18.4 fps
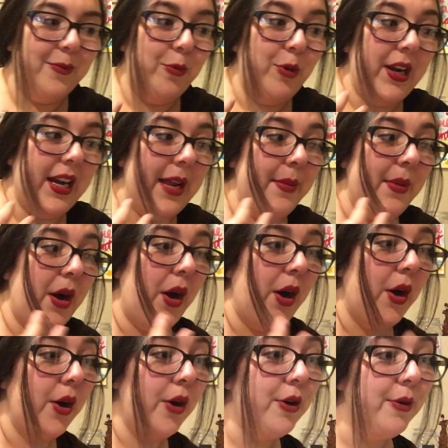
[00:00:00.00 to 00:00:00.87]
What I'm
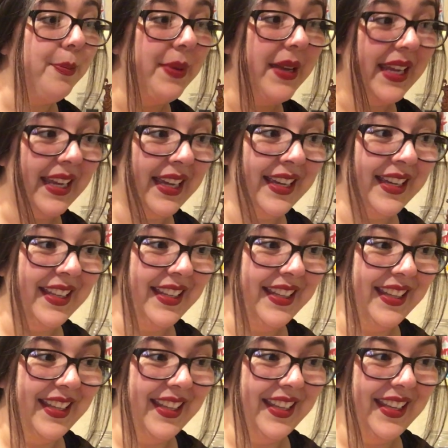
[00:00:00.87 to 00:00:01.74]
hoping
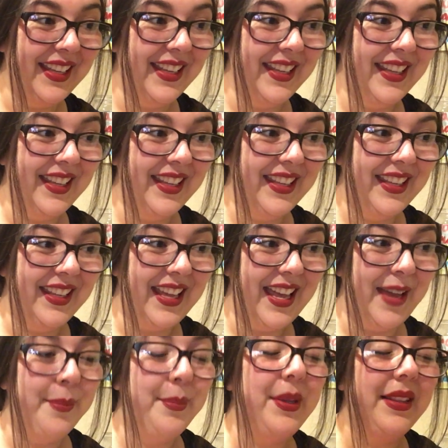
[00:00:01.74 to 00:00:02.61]

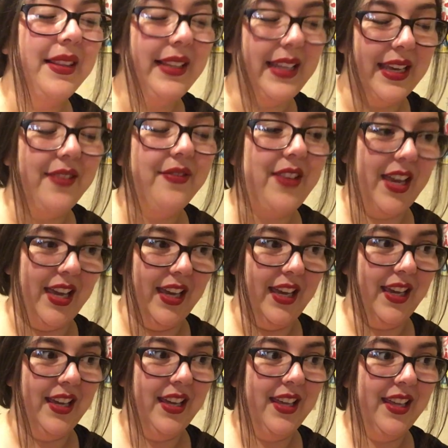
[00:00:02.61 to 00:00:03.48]
and
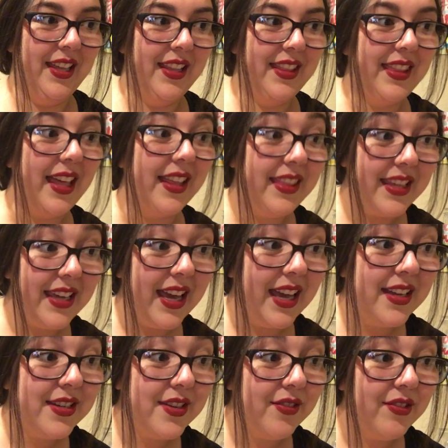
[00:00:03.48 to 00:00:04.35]
believing that the
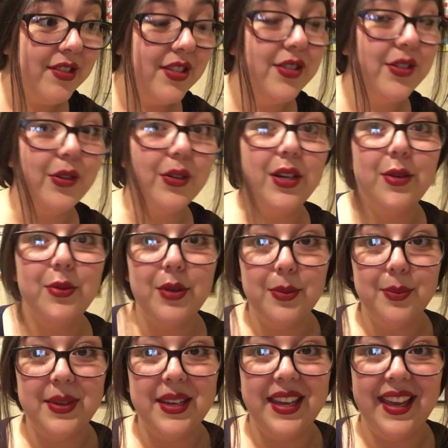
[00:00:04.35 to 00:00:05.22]
end of the story
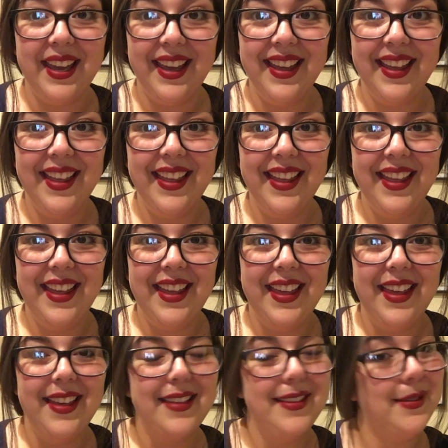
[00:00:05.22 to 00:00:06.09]
will be
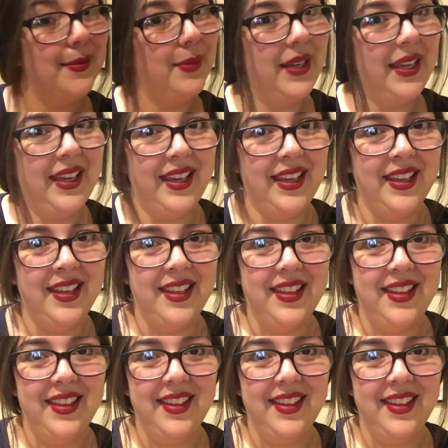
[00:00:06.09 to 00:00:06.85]
is me